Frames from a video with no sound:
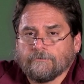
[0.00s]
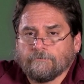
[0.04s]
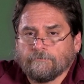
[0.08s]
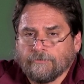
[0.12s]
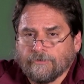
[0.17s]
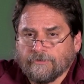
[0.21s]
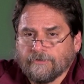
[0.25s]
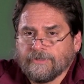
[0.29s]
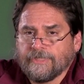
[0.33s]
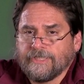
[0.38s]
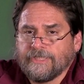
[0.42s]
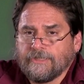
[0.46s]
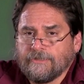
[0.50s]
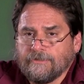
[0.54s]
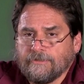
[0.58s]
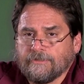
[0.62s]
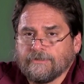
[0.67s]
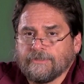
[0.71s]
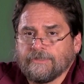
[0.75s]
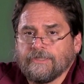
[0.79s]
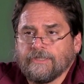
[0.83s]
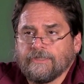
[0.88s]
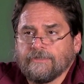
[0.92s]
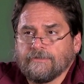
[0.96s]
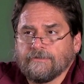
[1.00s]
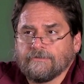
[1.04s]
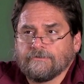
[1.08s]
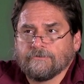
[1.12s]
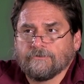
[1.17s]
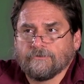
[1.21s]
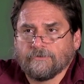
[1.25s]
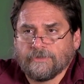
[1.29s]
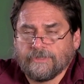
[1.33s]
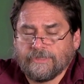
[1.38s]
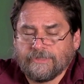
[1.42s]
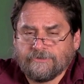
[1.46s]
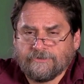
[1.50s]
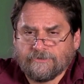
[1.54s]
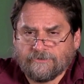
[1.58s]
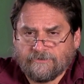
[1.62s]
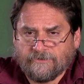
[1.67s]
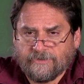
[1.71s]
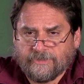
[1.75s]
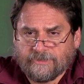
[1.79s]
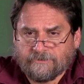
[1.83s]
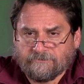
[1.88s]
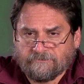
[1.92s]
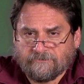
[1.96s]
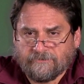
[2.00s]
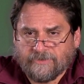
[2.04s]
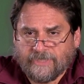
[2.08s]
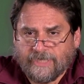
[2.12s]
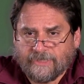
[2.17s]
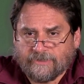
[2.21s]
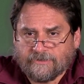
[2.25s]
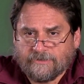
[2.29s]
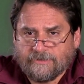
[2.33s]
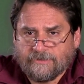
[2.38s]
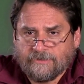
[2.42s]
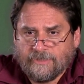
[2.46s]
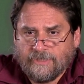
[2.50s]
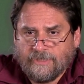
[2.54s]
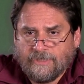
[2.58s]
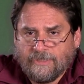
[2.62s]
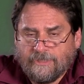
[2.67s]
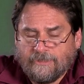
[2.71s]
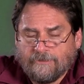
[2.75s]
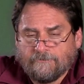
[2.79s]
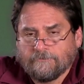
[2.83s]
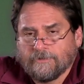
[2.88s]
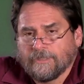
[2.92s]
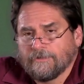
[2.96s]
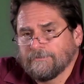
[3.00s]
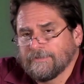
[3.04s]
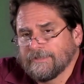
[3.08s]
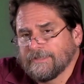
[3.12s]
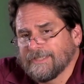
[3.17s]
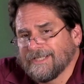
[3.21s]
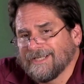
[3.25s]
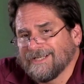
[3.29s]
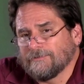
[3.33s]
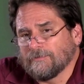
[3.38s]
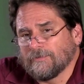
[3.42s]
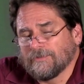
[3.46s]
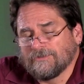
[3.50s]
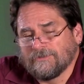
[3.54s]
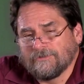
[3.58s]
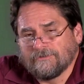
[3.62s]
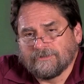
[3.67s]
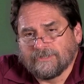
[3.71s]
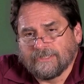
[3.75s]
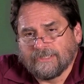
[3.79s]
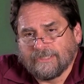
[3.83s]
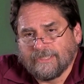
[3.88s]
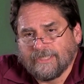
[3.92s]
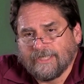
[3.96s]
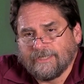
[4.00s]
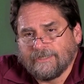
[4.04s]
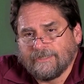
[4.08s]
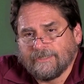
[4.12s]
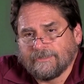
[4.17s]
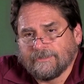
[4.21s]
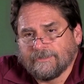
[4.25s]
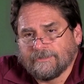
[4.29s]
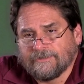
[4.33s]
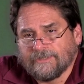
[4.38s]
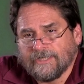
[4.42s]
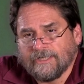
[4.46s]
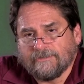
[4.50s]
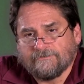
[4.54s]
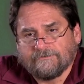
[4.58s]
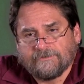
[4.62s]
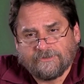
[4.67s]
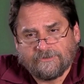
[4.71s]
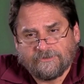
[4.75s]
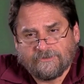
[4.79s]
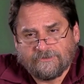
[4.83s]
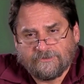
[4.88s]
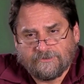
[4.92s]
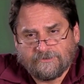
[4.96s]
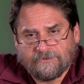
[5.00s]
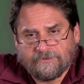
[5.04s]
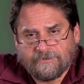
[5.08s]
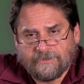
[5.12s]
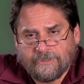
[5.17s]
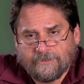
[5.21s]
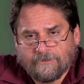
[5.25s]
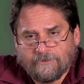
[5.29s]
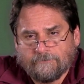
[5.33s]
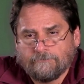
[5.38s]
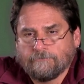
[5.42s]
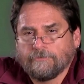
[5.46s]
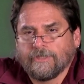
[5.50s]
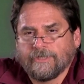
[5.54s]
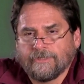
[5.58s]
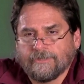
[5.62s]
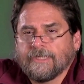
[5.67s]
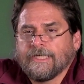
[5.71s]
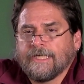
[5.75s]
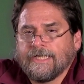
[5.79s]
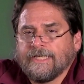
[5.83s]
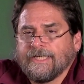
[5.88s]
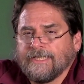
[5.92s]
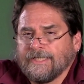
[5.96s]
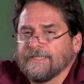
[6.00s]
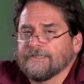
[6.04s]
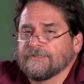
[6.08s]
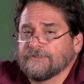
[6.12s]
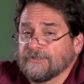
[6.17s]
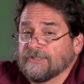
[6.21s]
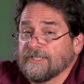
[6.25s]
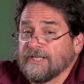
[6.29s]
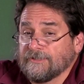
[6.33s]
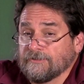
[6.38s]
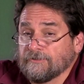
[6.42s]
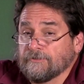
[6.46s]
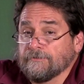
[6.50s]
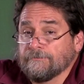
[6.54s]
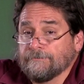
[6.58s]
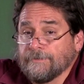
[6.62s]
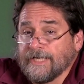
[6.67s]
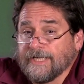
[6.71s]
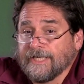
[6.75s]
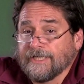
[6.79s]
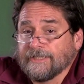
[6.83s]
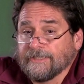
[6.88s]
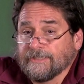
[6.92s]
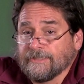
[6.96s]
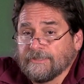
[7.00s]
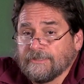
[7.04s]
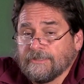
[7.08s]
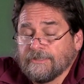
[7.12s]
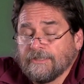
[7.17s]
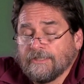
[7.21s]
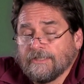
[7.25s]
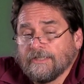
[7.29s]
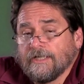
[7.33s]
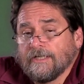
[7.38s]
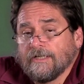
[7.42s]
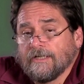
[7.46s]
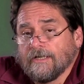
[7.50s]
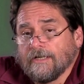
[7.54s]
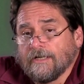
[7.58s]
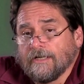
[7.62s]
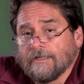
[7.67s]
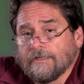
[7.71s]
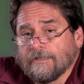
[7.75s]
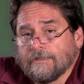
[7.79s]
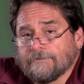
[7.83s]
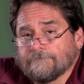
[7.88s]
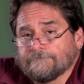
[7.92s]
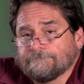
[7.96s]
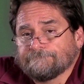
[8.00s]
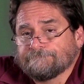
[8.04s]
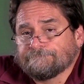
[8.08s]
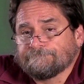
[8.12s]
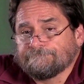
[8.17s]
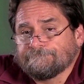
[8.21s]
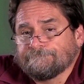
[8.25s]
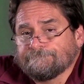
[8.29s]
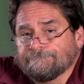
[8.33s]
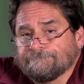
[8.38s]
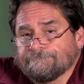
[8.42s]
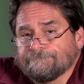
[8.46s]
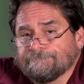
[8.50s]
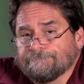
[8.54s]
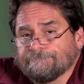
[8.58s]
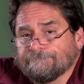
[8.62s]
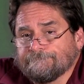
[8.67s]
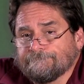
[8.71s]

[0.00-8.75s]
give you a pretty good green screen effect. Maybe not what you can get at a television studio, but it's not too bad. The